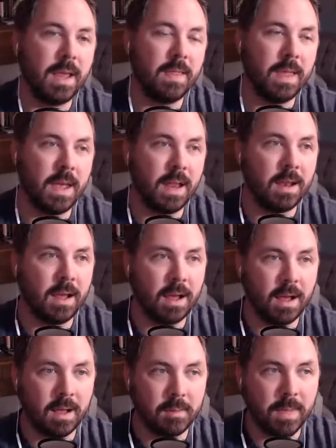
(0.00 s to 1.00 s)
and then
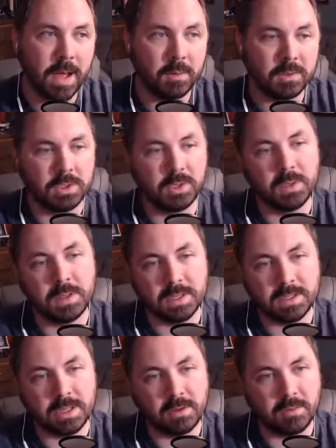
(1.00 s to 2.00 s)
I was doing
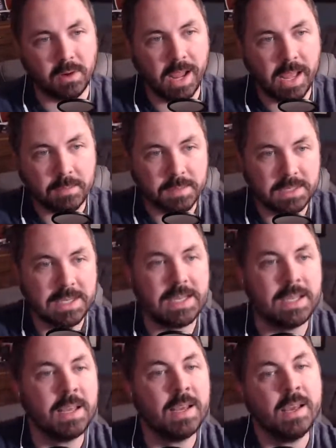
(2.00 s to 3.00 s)
this stuff for
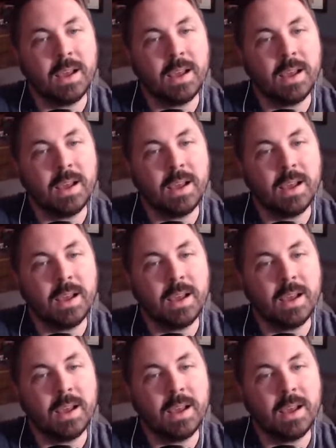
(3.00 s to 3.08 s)
AMD.